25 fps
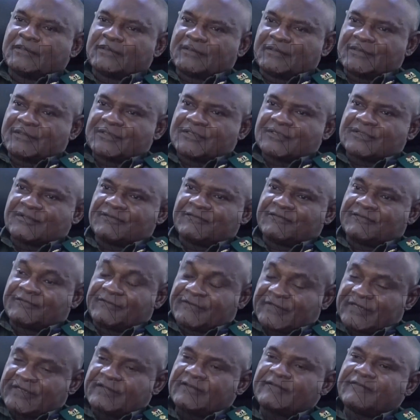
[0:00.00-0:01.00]
This is a
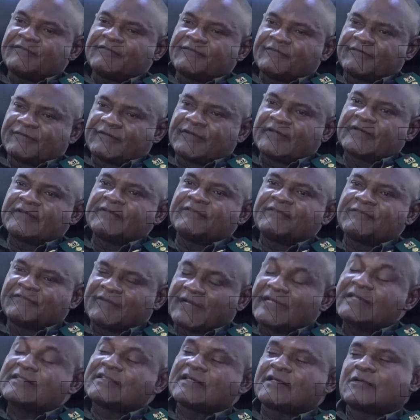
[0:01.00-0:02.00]
very, very
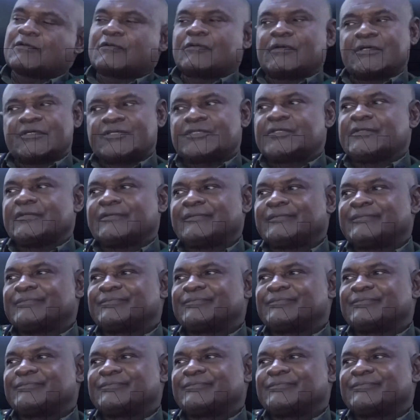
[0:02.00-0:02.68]
vital question.